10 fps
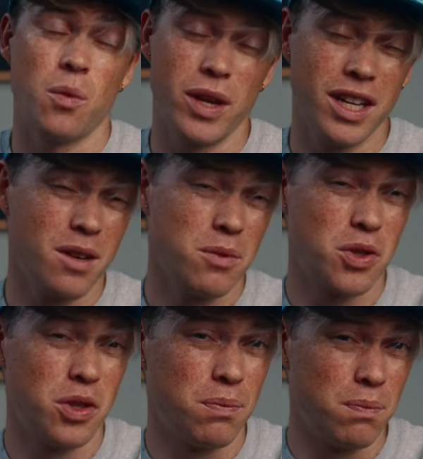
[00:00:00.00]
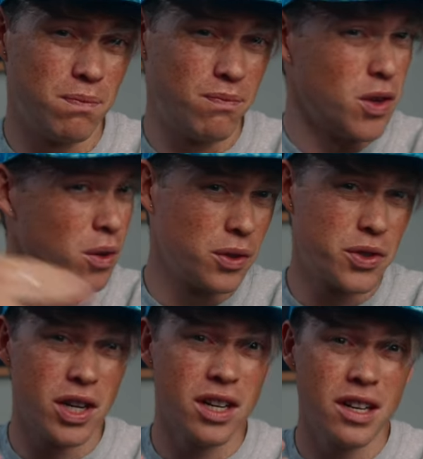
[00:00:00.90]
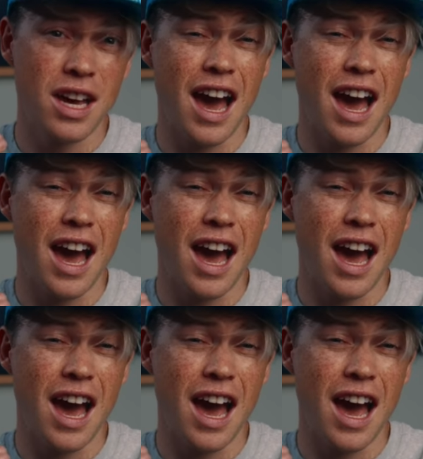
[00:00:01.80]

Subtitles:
When it comes to the Ultra,